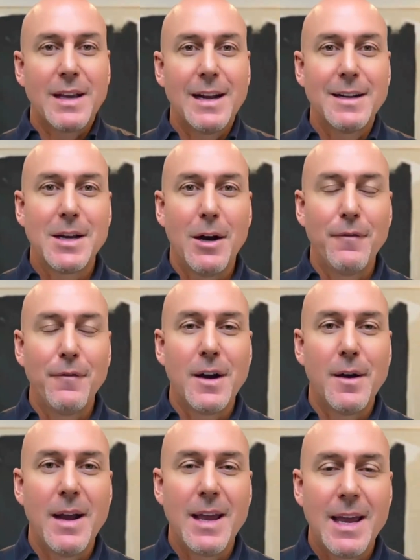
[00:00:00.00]
I got a dolphin
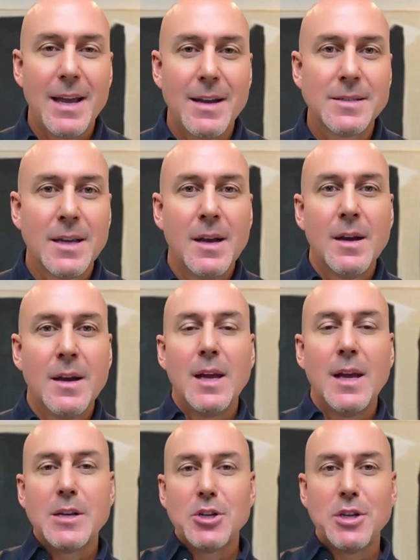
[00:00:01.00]
on my hands.
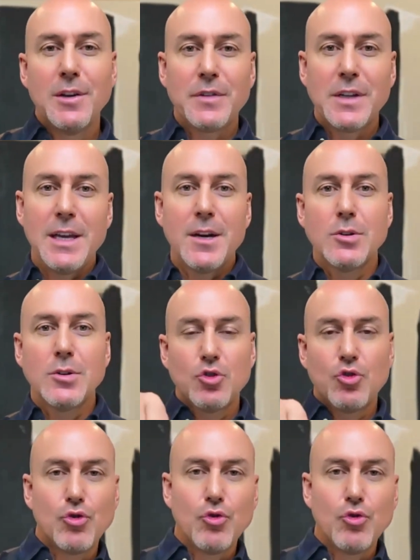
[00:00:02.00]
Let me shift gears.